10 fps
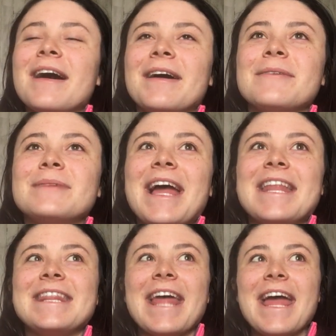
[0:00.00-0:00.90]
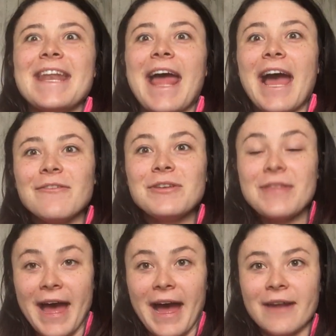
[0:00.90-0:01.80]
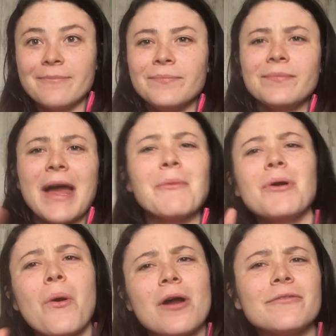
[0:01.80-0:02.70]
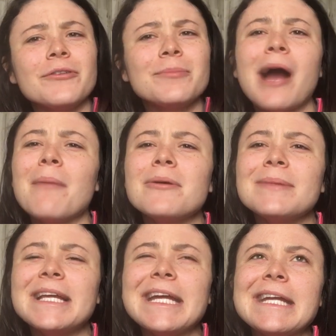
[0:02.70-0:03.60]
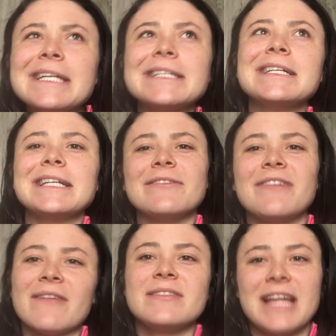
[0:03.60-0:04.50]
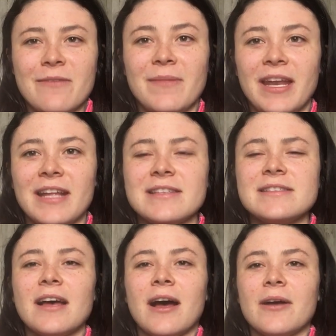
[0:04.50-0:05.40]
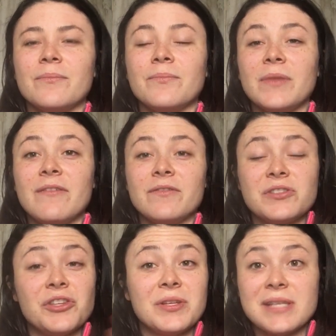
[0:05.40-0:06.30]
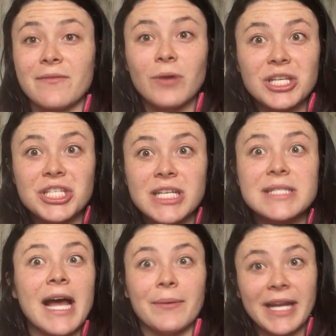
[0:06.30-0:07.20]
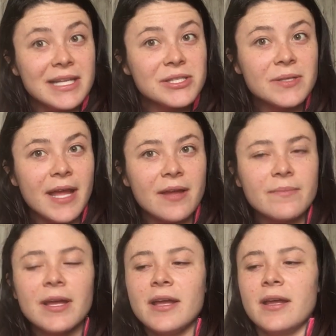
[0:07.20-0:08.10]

And then after that will go on for probably 5 to 10 minutes. If students have questions, I would answer them.